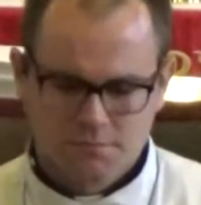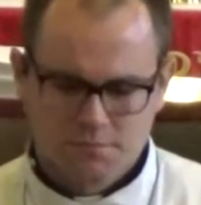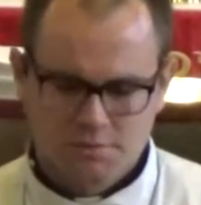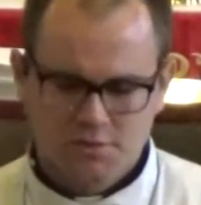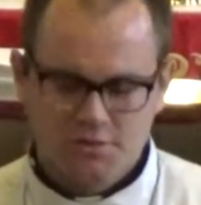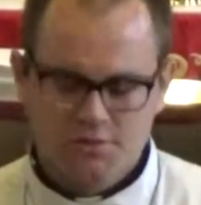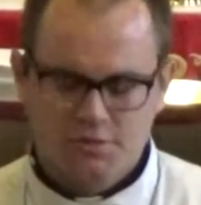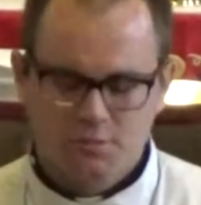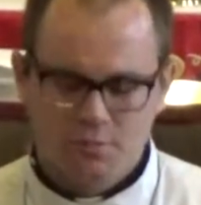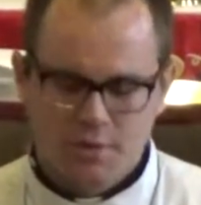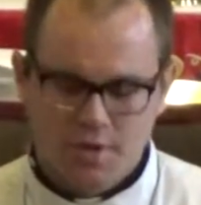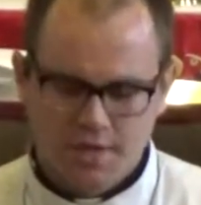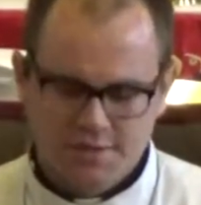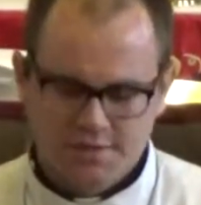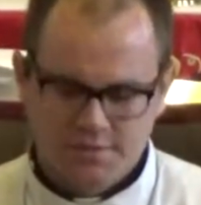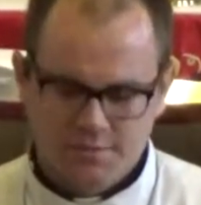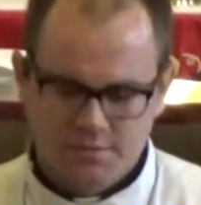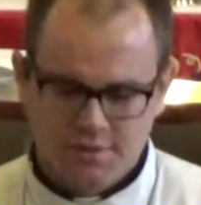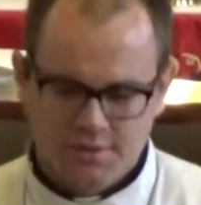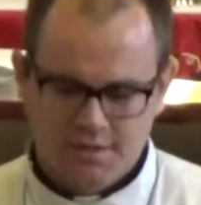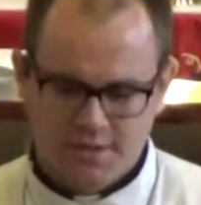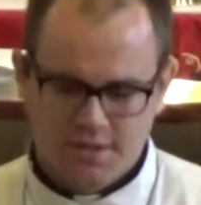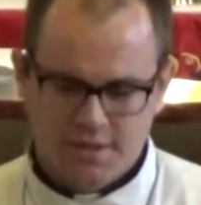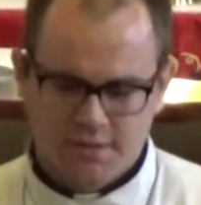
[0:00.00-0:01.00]
just reminds
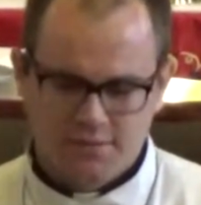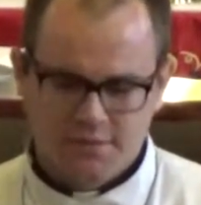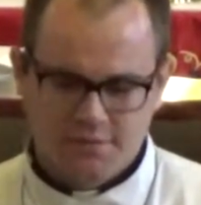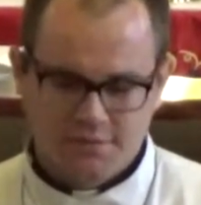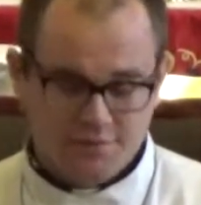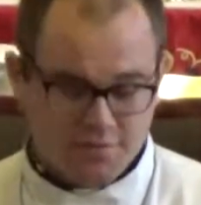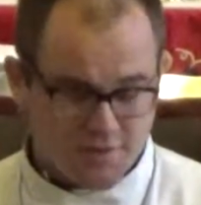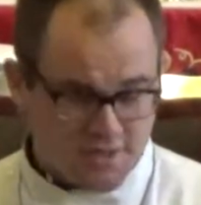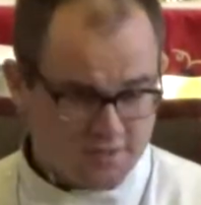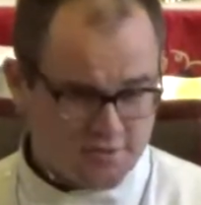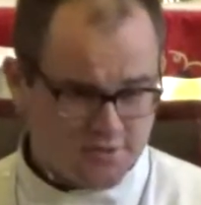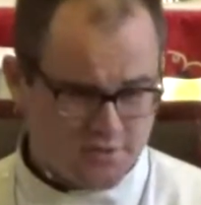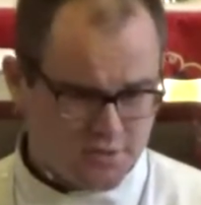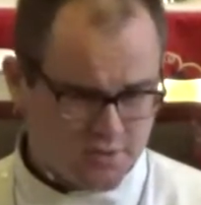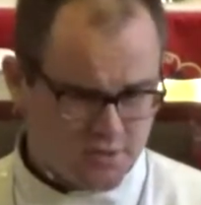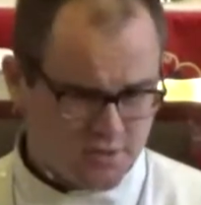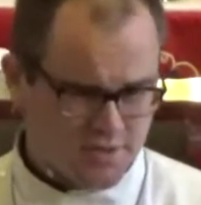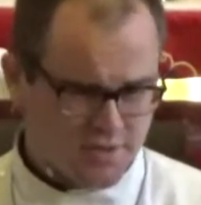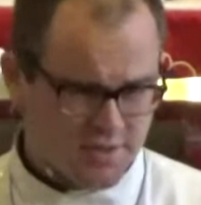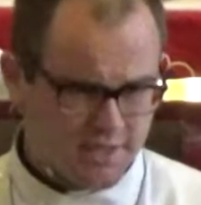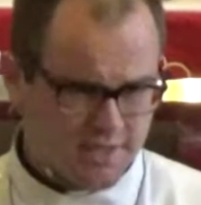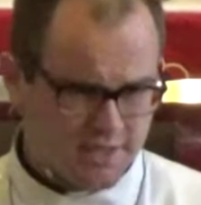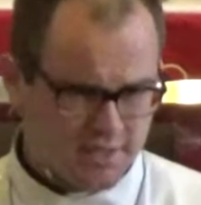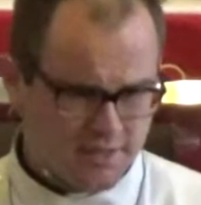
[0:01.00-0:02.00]
me that in the faith
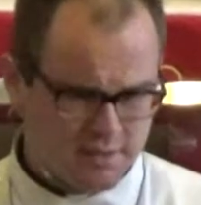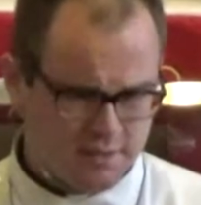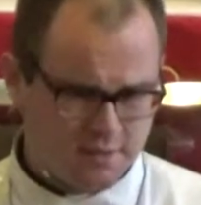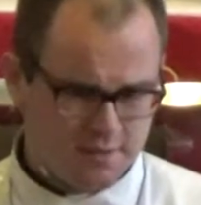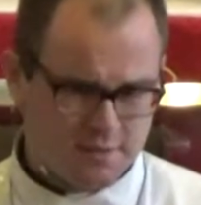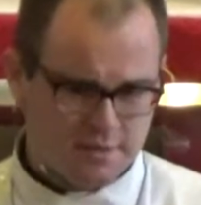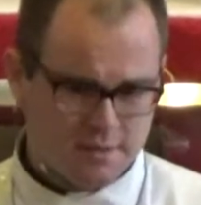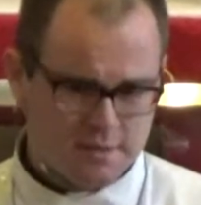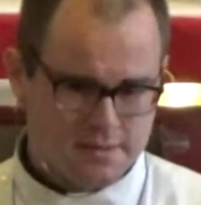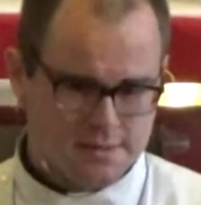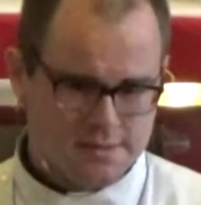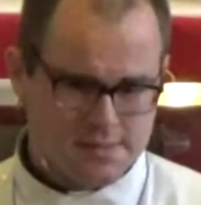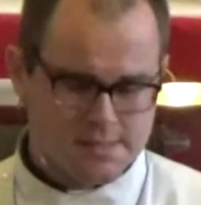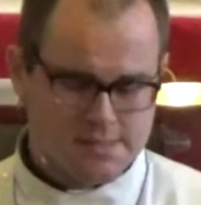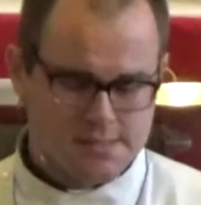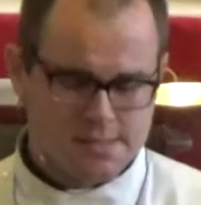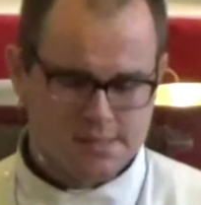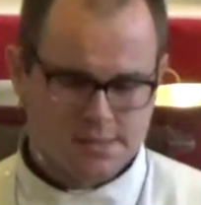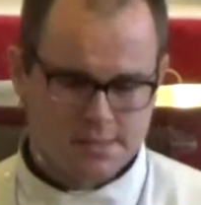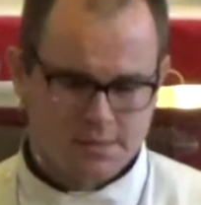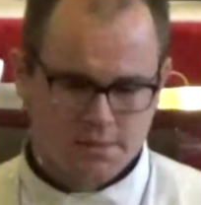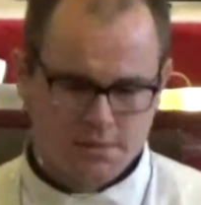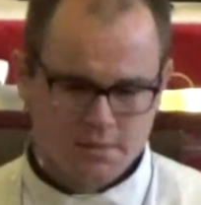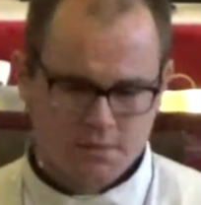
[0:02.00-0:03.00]
journey,
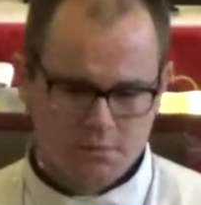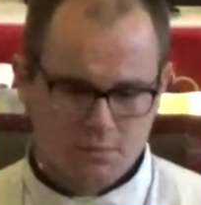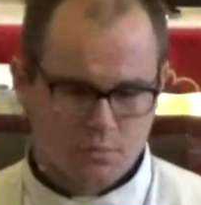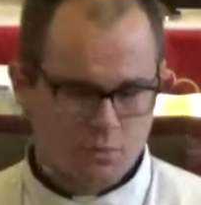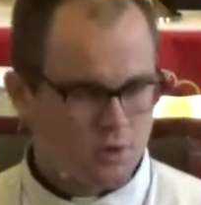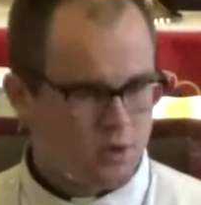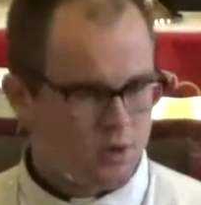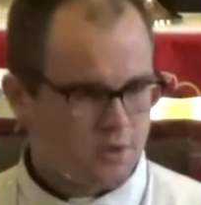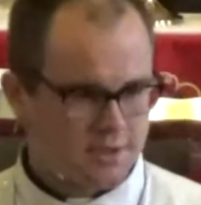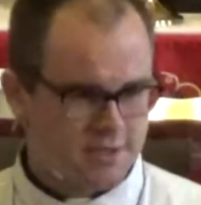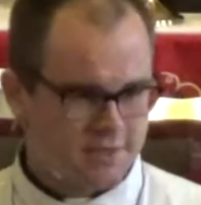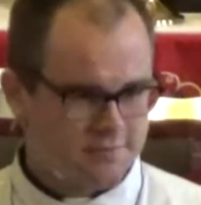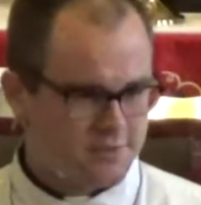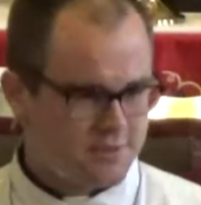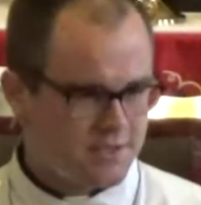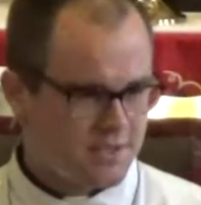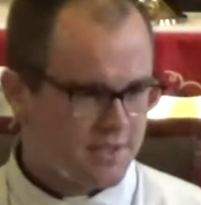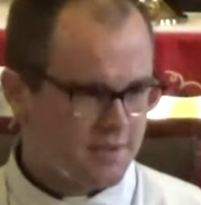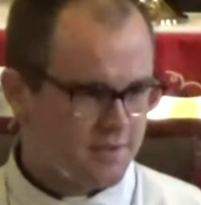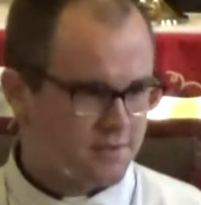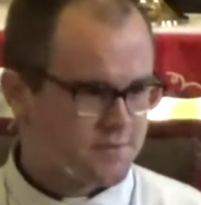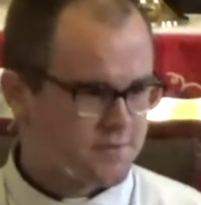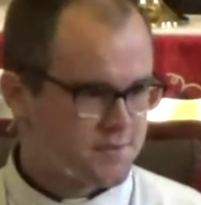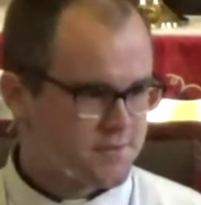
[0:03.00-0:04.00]
we're all given
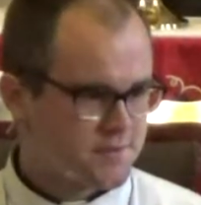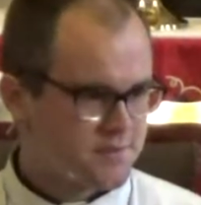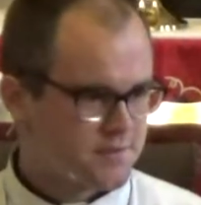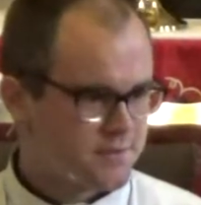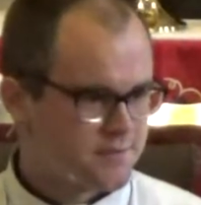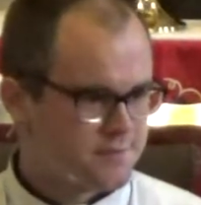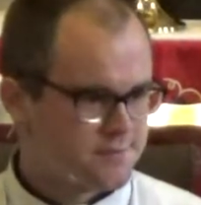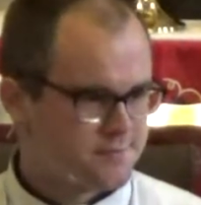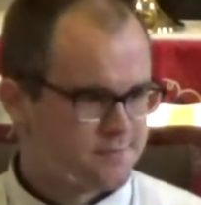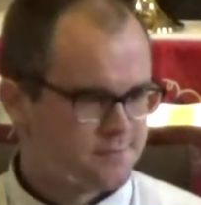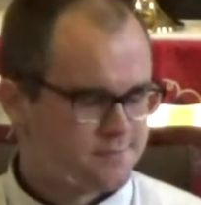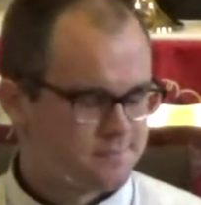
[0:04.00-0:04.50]
gifts.